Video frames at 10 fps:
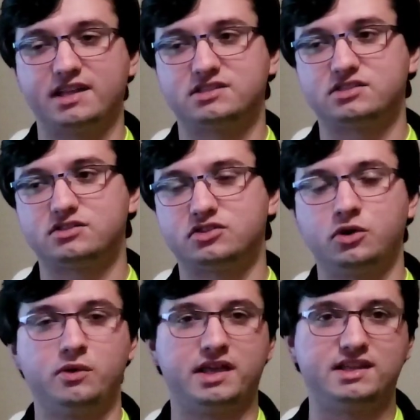is
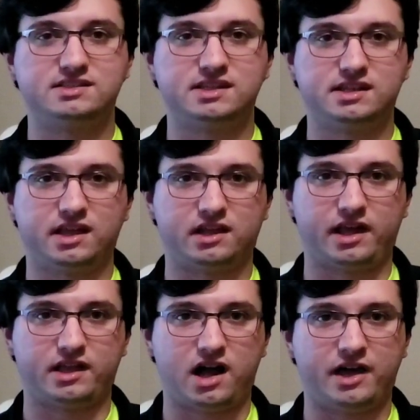too easy in
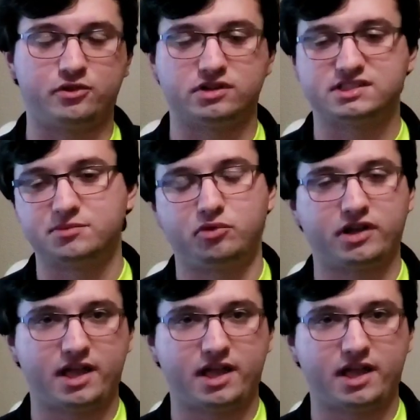like either a simple